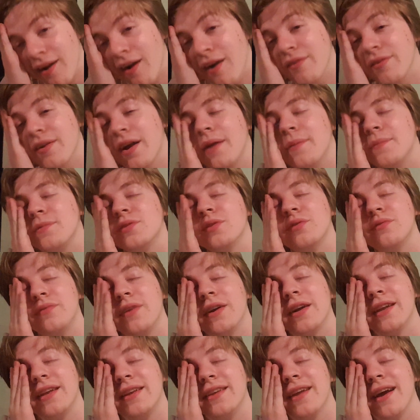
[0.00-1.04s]
off. I'm so
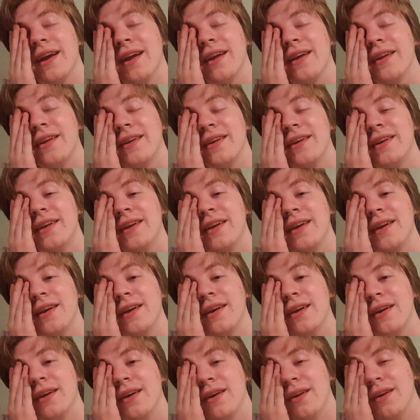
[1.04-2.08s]
fucking tired.
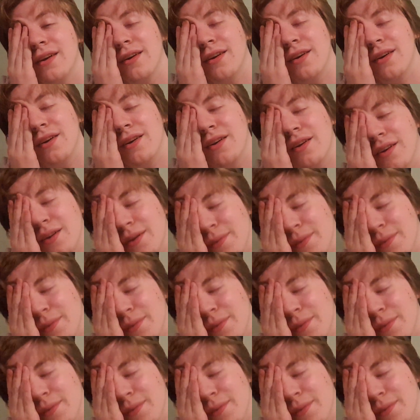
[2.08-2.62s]
Oh,